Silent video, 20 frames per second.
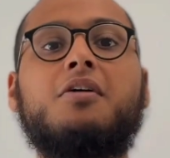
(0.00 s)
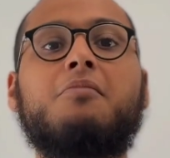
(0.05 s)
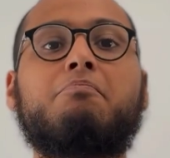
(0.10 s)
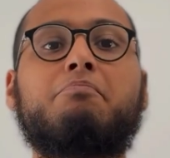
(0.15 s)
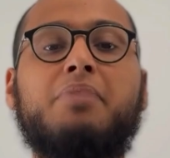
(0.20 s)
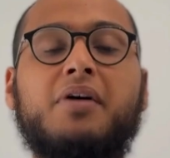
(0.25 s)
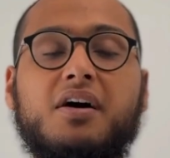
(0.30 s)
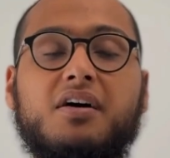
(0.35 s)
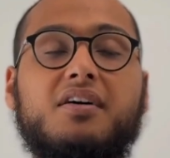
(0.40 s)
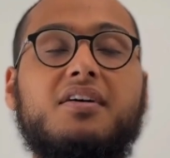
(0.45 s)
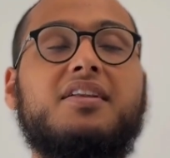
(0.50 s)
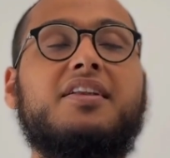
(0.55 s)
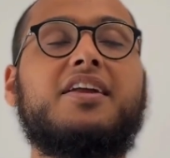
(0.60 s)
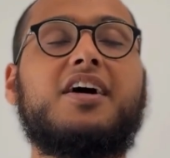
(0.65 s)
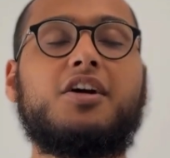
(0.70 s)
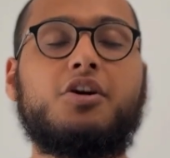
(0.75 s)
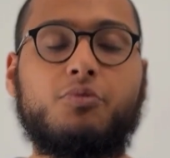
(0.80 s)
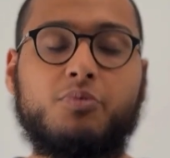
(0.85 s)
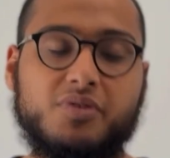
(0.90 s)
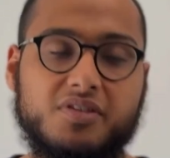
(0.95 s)
But
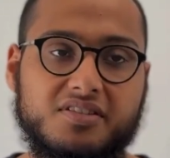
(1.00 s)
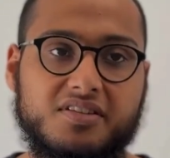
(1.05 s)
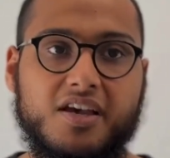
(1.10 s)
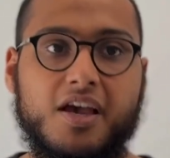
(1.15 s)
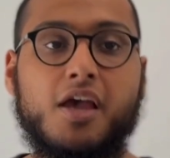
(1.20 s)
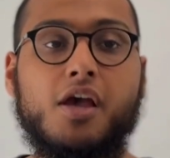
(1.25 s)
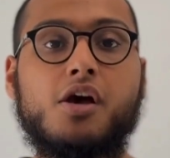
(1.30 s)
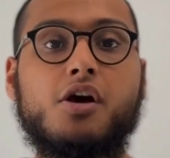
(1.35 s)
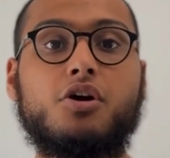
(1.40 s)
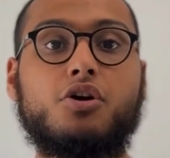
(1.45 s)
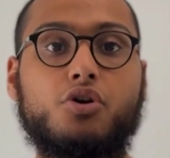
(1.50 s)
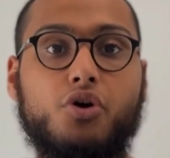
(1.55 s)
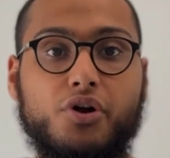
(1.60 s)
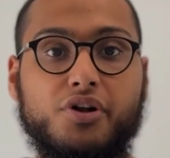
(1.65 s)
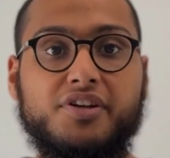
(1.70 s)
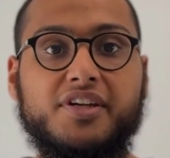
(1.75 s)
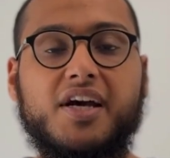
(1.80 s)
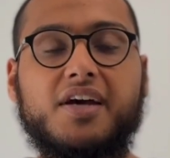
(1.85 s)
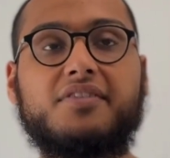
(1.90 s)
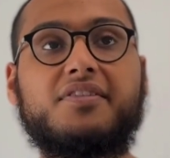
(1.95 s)
like we say,
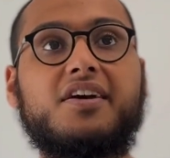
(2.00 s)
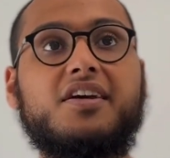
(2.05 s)
contact the